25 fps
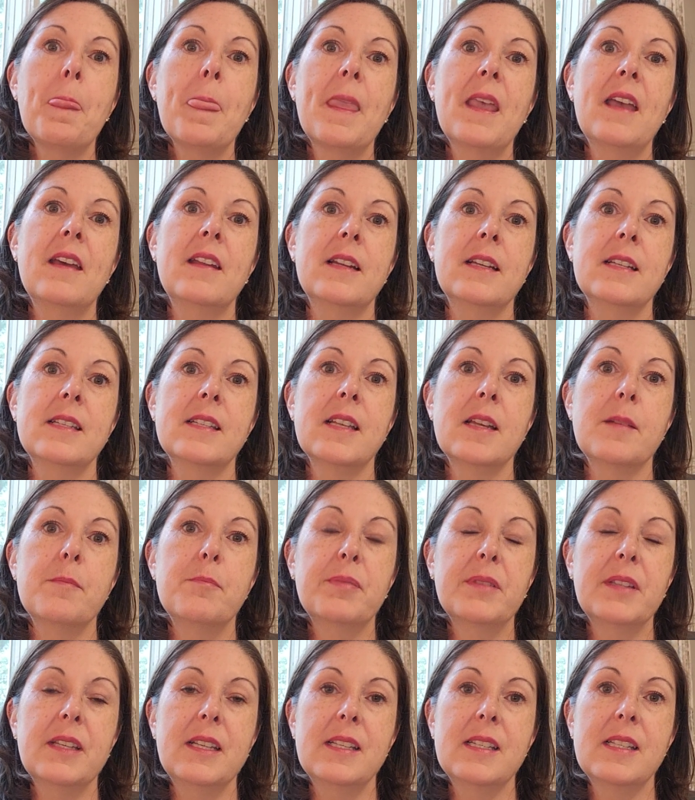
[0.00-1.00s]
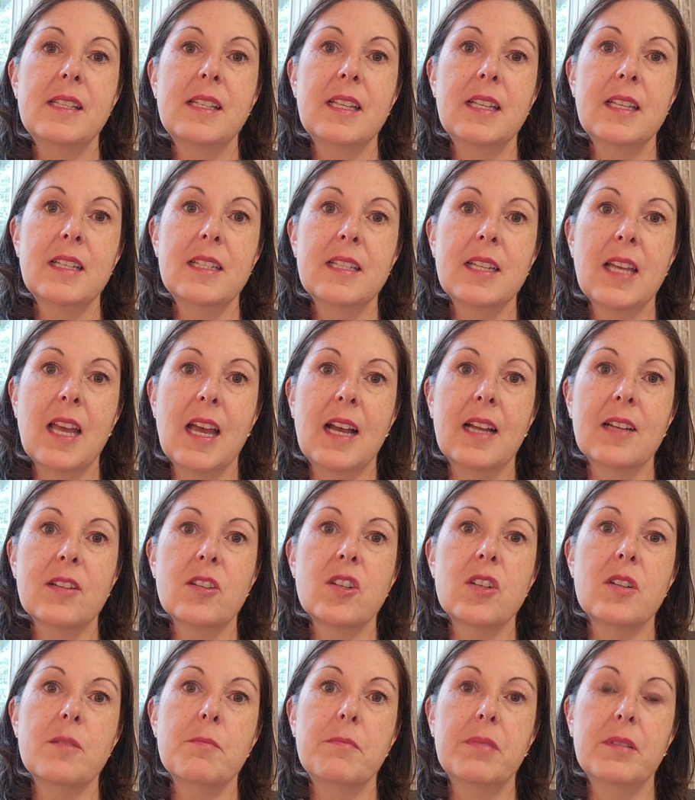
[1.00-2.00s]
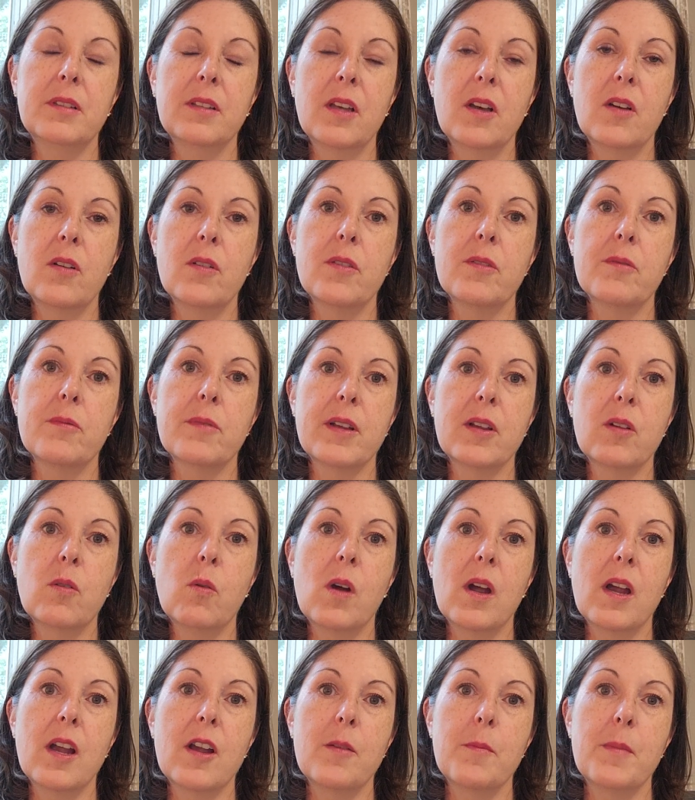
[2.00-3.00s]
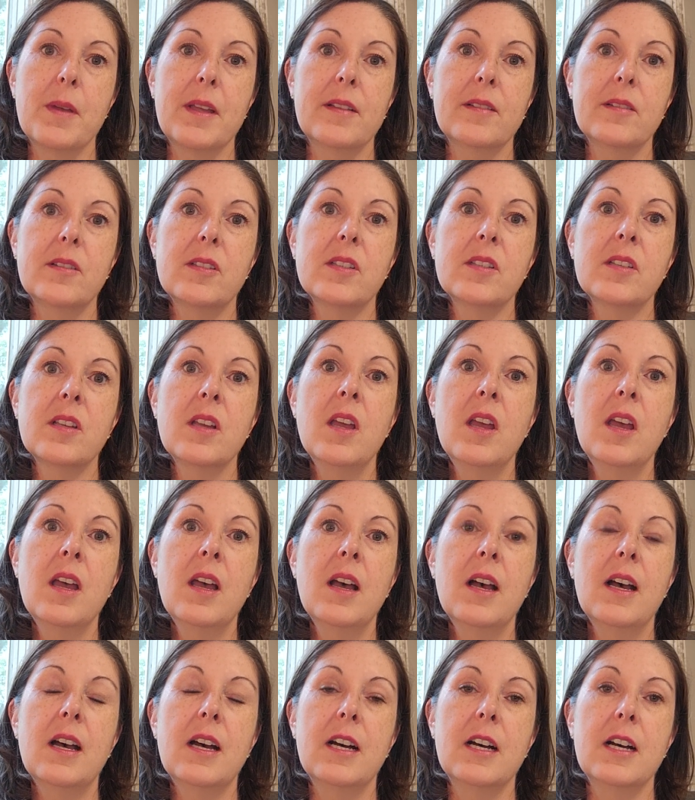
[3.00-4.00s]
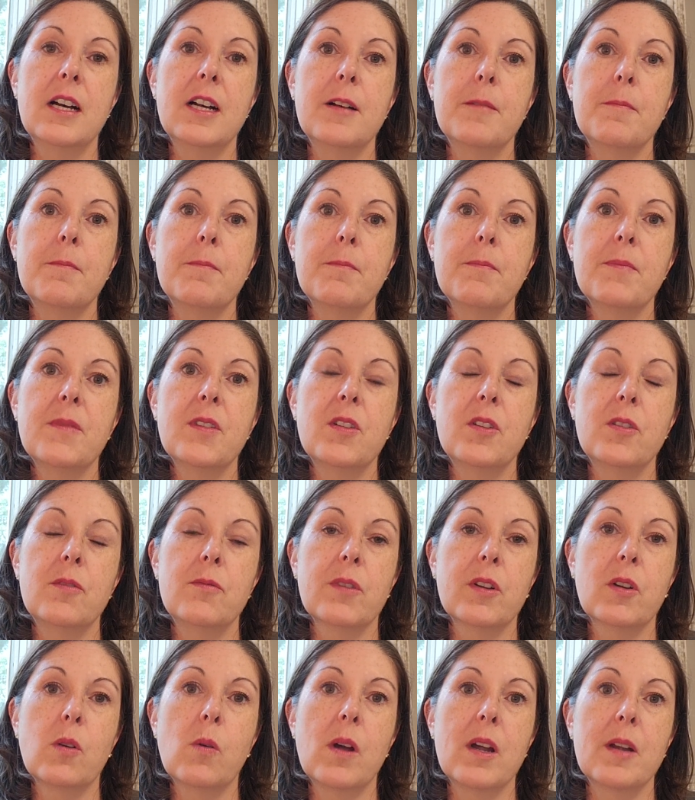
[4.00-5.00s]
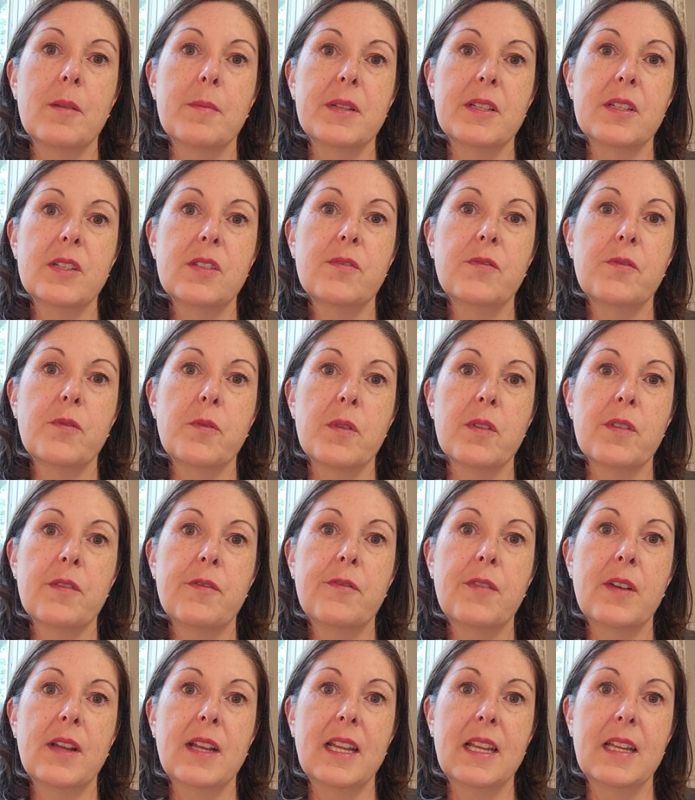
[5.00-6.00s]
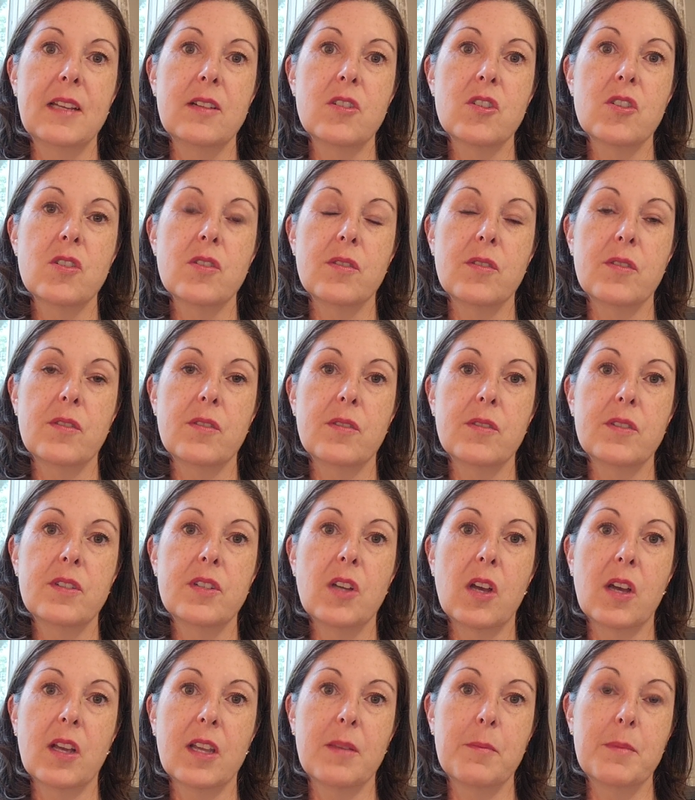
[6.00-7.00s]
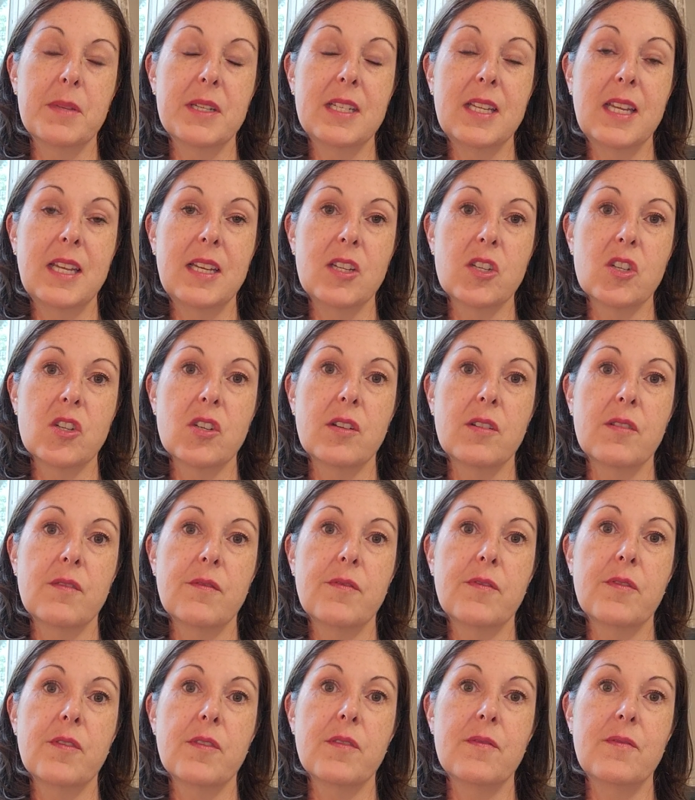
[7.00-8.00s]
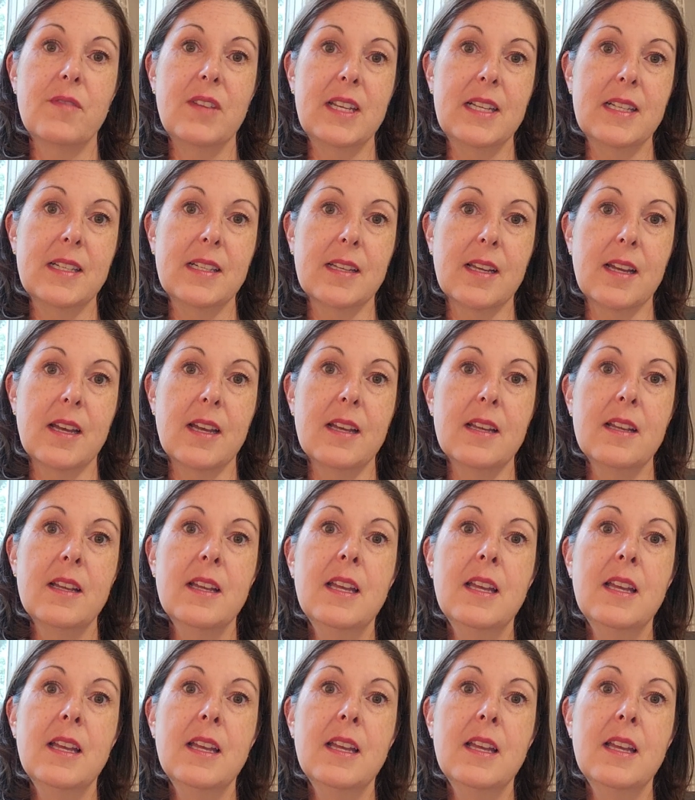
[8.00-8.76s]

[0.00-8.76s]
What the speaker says: And I said, please see attached and below the requirements, the new requirements for the financial documentation for the visa.